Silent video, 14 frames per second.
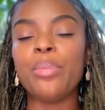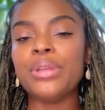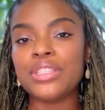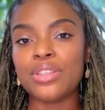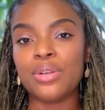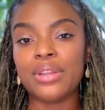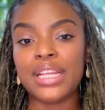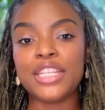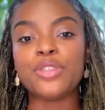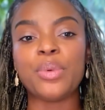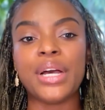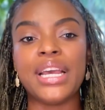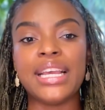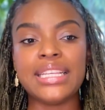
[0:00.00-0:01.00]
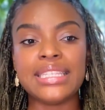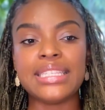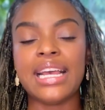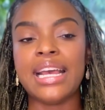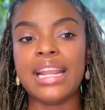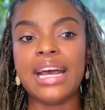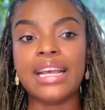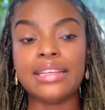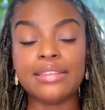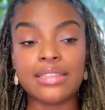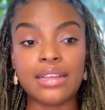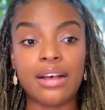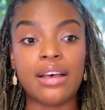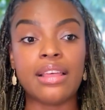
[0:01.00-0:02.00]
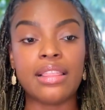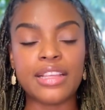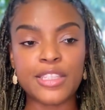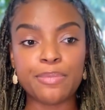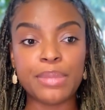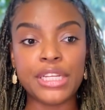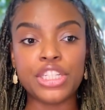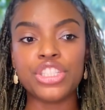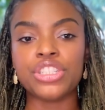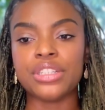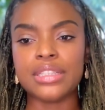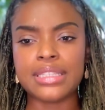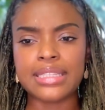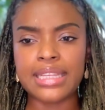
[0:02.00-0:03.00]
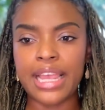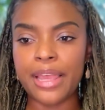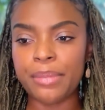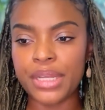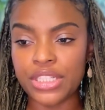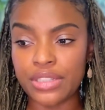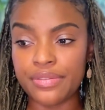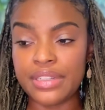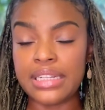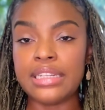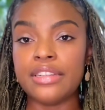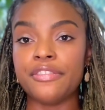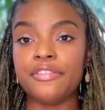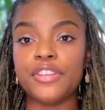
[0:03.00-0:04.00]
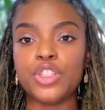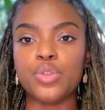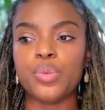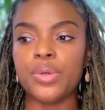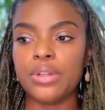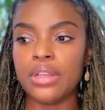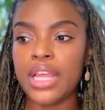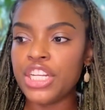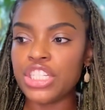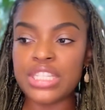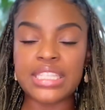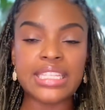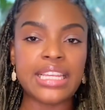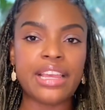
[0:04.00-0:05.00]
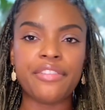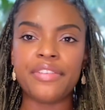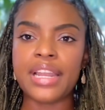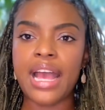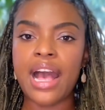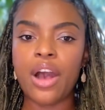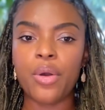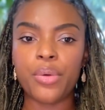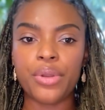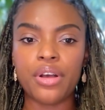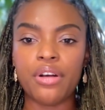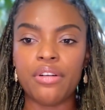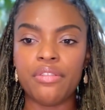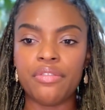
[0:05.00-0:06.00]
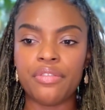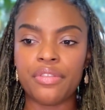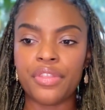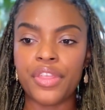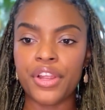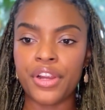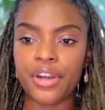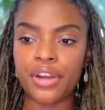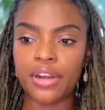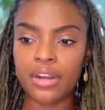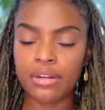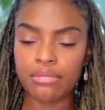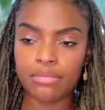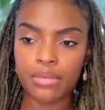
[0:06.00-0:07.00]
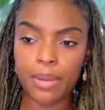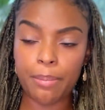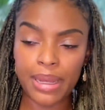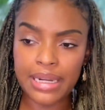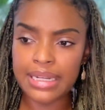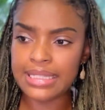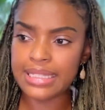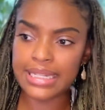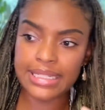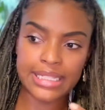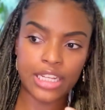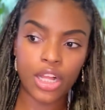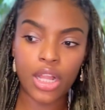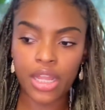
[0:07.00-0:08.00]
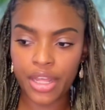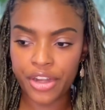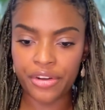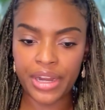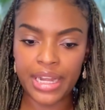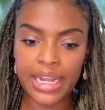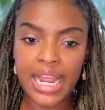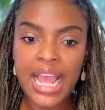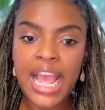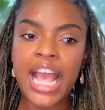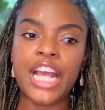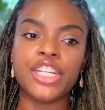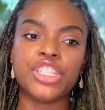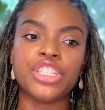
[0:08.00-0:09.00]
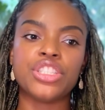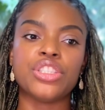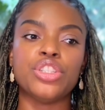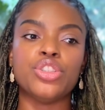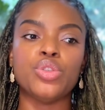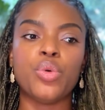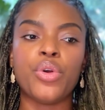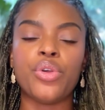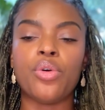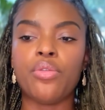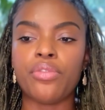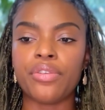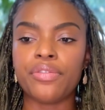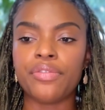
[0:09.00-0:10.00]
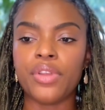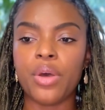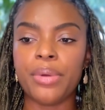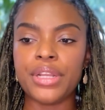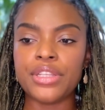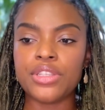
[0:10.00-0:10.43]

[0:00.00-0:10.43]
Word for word: And so that's why I said I saw this picture, this image of an individual just given out of their abundance, like decluttering and just the joy overflowing.